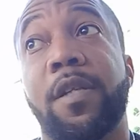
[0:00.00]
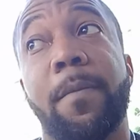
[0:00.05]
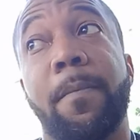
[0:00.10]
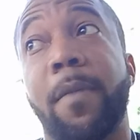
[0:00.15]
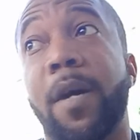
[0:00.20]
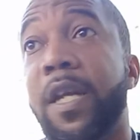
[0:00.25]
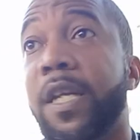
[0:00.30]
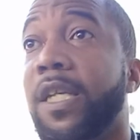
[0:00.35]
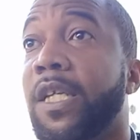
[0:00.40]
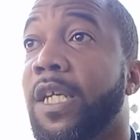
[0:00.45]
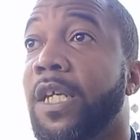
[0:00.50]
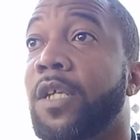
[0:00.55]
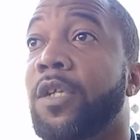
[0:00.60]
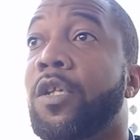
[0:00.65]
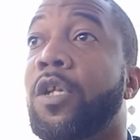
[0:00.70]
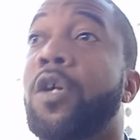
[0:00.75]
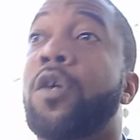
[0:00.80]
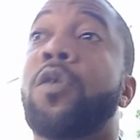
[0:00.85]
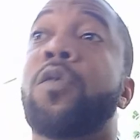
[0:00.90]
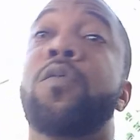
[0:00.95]
the money getting
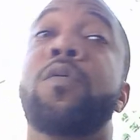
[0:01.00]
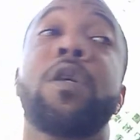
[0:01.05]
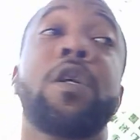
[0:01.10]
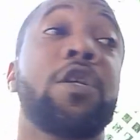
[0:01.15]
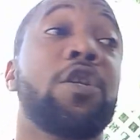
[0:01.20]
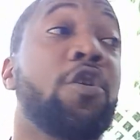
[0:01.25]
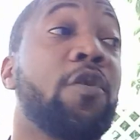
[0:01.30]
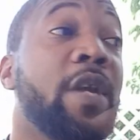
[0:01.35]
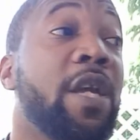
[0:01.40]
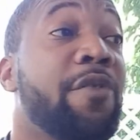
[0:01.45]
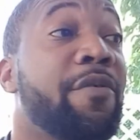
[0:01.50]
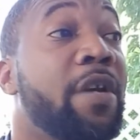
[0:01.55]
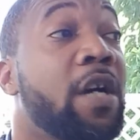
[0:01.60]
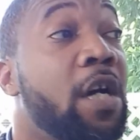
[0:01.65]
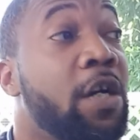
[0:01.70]
low, you're hearing